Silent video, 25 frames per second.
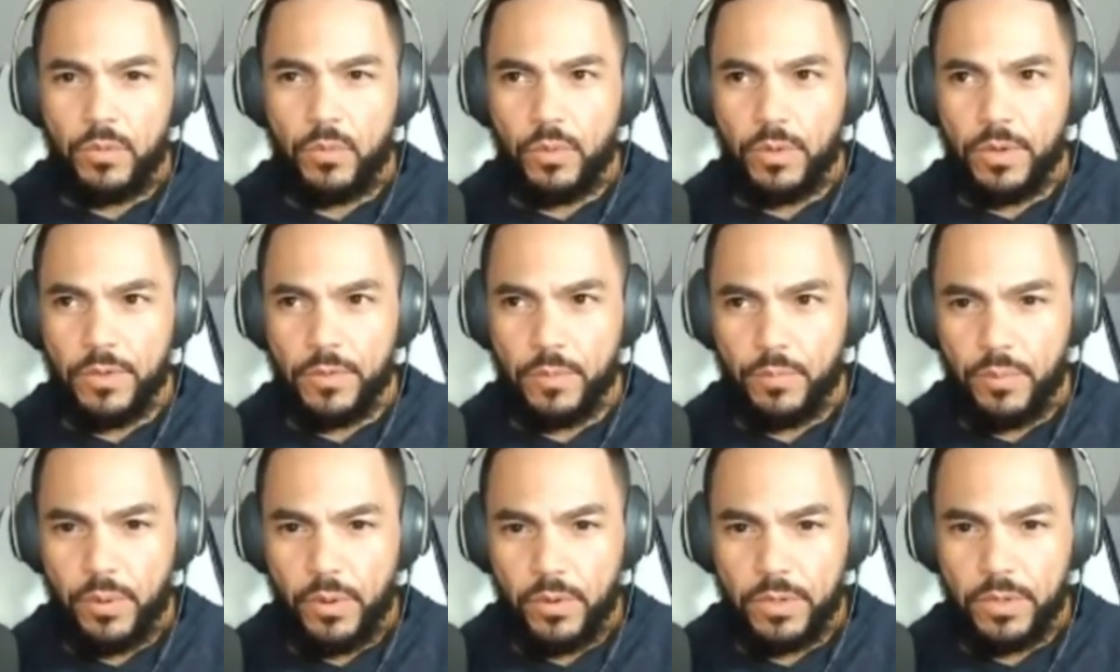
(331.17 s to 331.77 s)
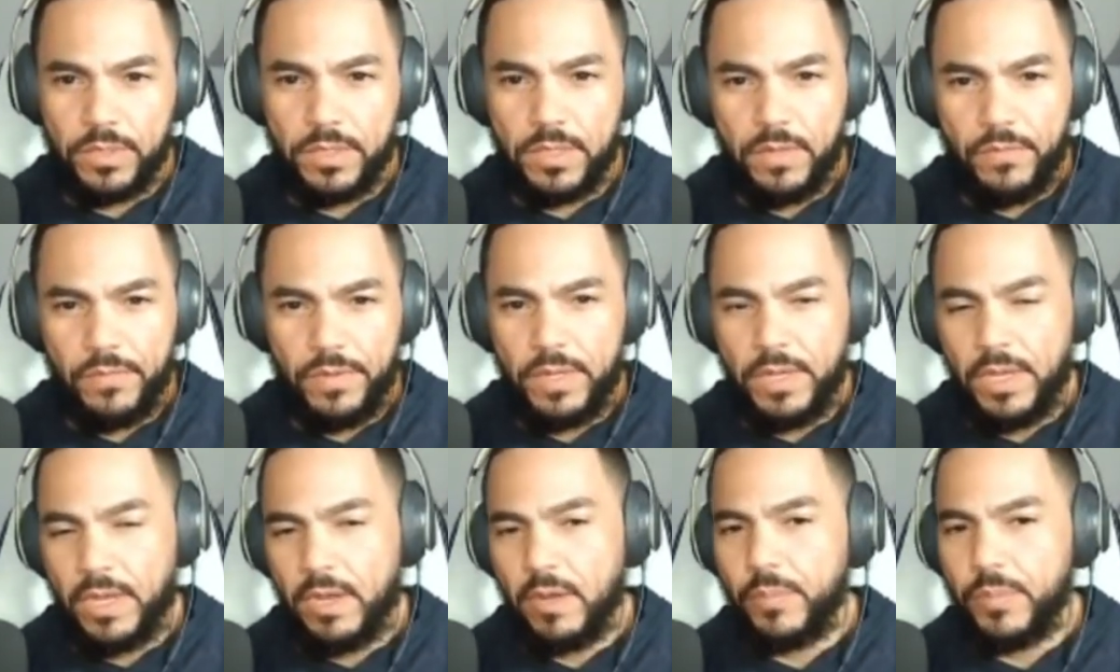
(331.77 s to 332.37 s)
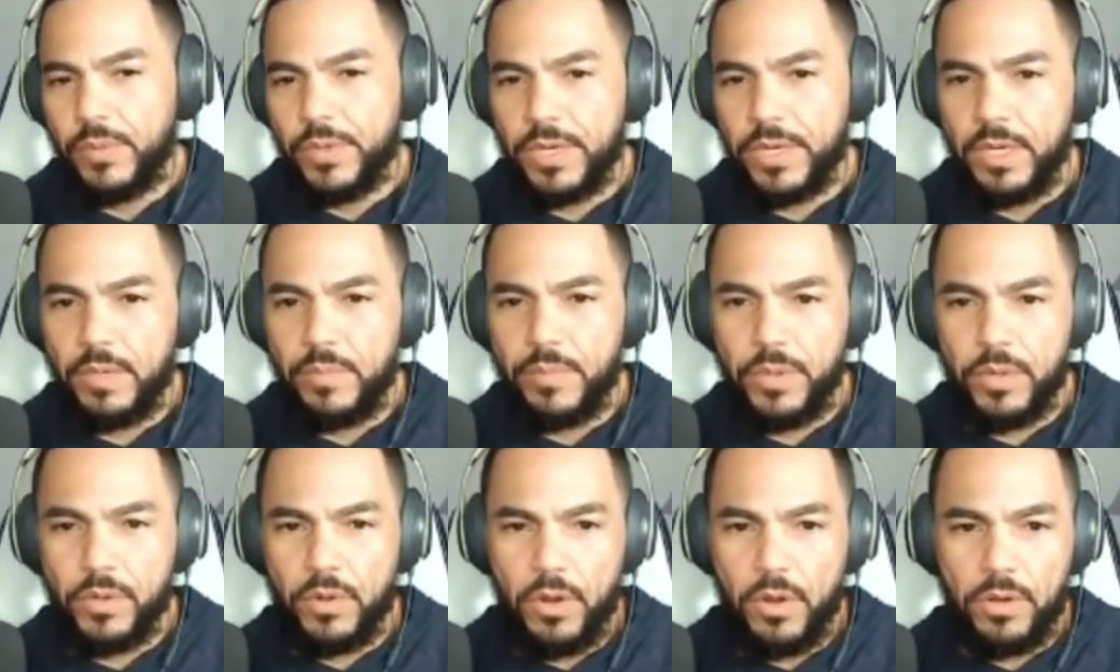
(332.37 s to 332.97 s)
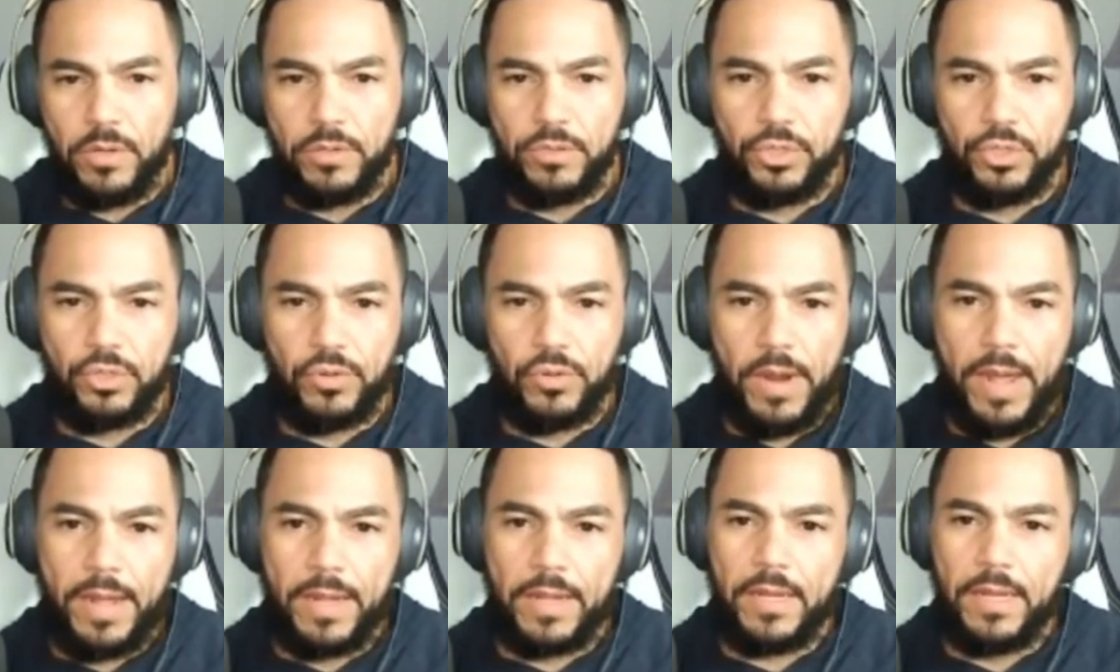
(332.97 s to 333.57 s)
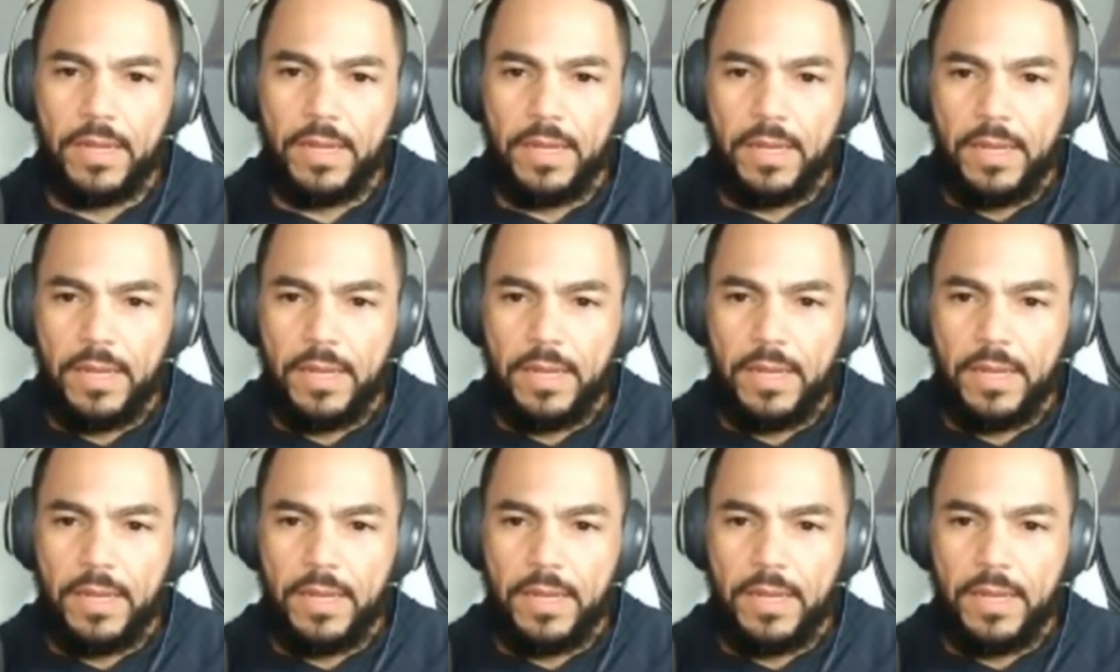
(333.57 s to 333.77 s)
with productivity and help you keeping on track.